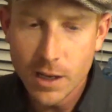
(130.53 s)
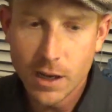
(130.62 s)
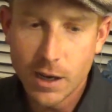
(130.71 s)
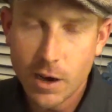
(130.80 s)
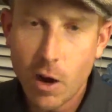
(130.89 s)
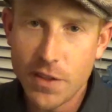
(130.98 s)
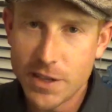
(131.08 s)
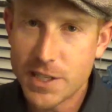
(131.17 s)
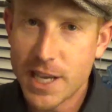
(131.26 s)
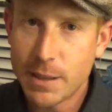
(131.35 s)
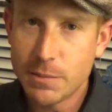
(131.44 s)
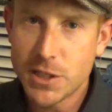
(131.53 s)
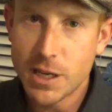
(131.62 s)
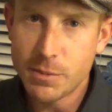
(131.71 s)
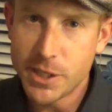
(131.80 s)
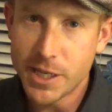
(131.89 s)
on the same
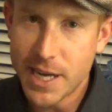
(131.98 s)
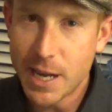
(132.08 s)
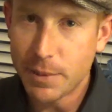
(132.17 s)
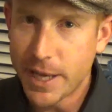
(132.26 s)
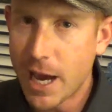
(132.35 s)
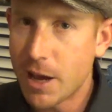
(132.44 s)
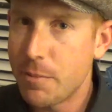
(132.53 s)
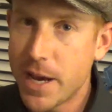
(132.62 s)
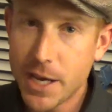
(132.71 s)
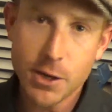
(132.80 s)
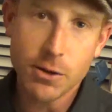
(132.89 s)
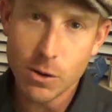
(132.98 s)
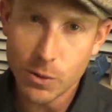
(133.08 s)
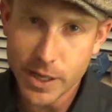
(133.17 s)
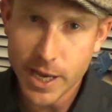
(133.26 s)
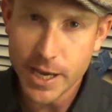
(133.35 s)
subject, namely how to make your
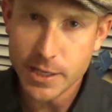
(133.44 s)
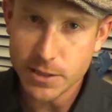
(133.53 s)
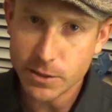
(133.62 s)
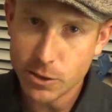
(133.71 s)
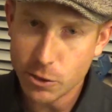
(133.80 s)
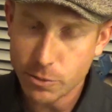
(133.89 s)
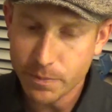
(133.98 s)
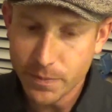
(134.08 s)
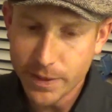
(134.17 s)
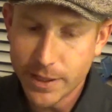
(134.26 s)
own case lube.